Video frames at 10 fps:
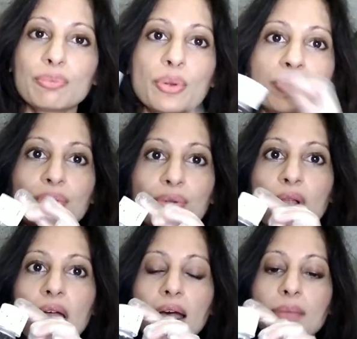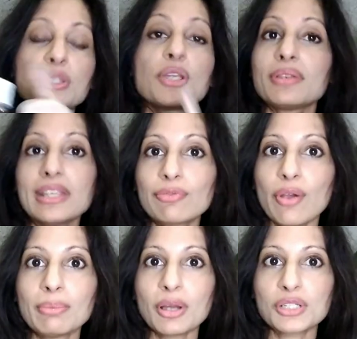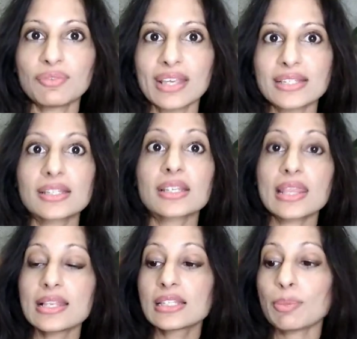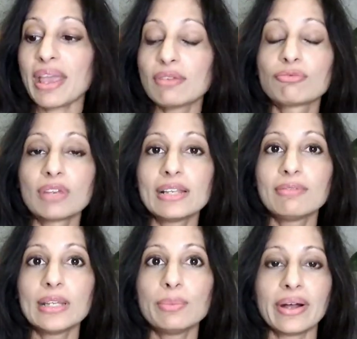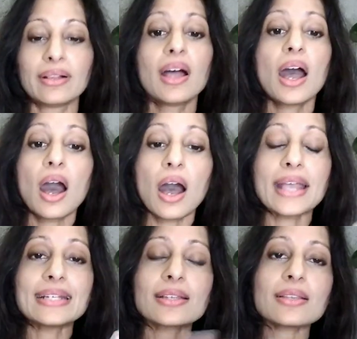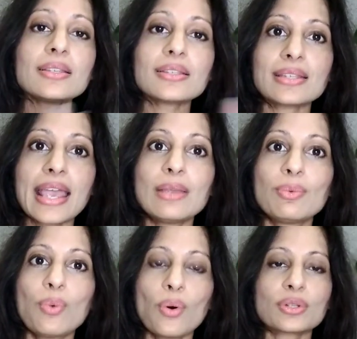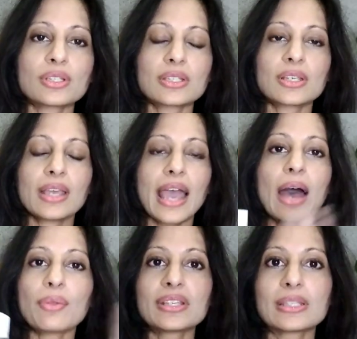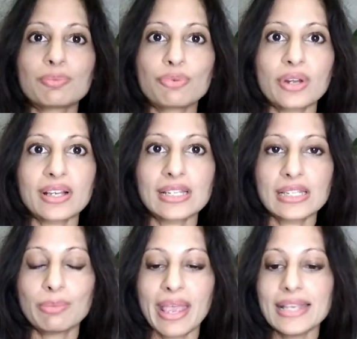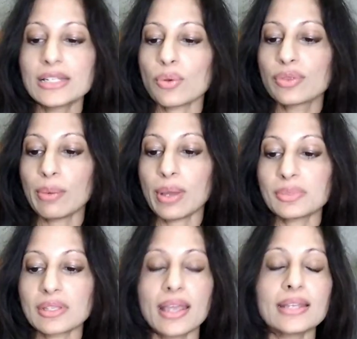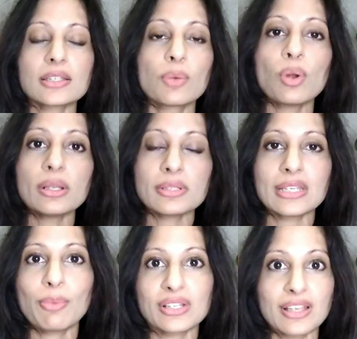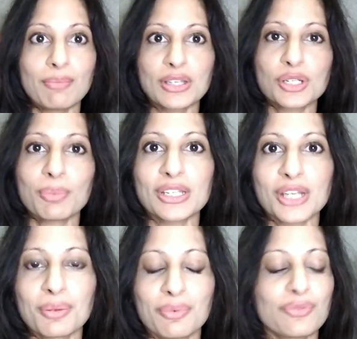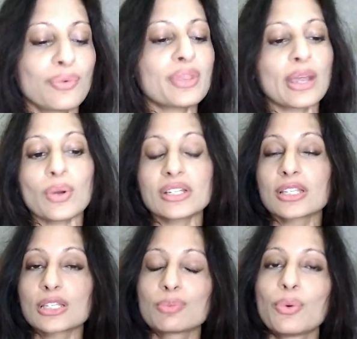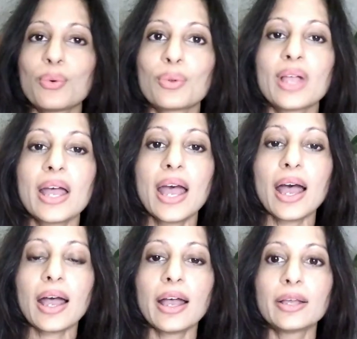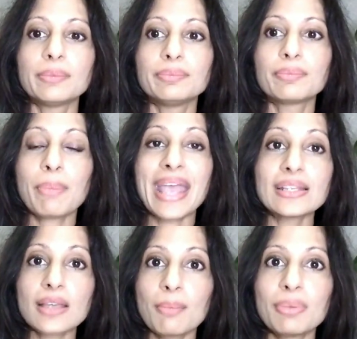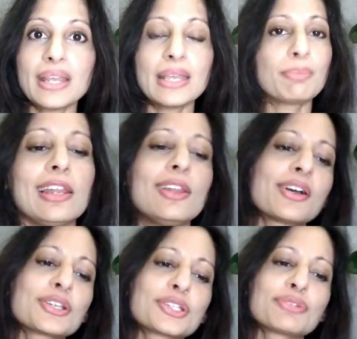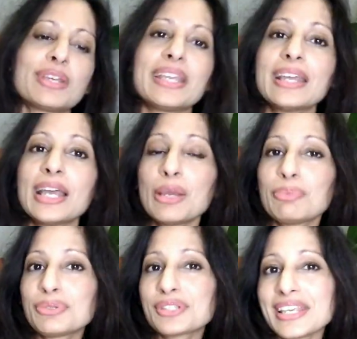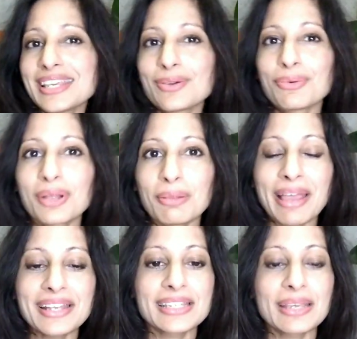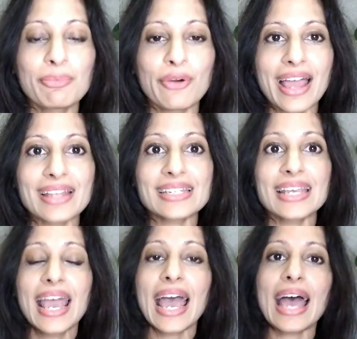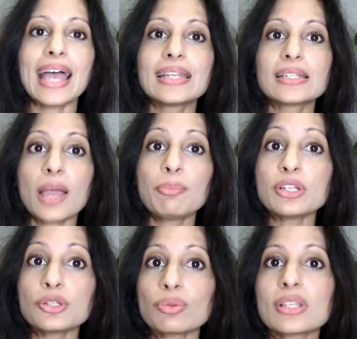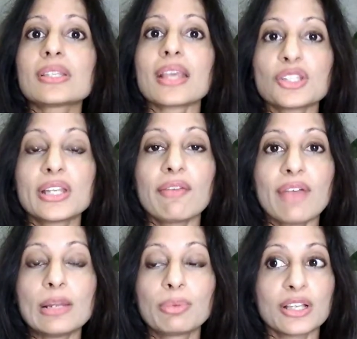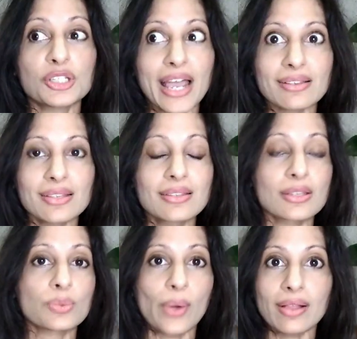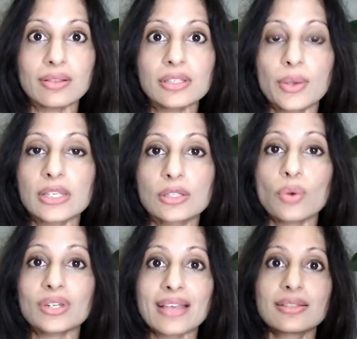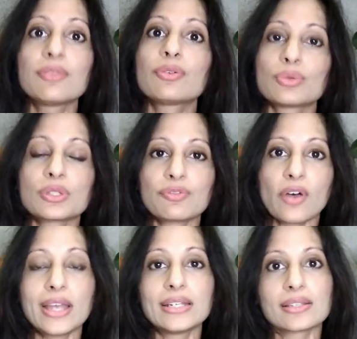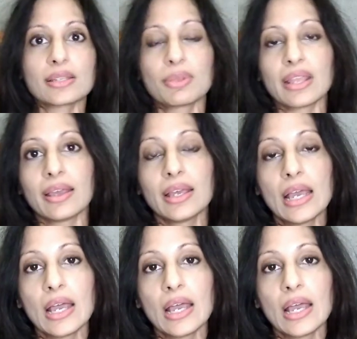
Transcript: bottle. Um, you don't need very much of it. It thins the paint really, really well. It doesn't say what how this product is made on their website. So Wallace Seymour, as I've mentioned on my channel before, they're quite a small um, paint company, a luxury boutique oil painting brand. And I'm pretty sure this is actually available at Jackson's as well. So it's not as difficult to find as some of their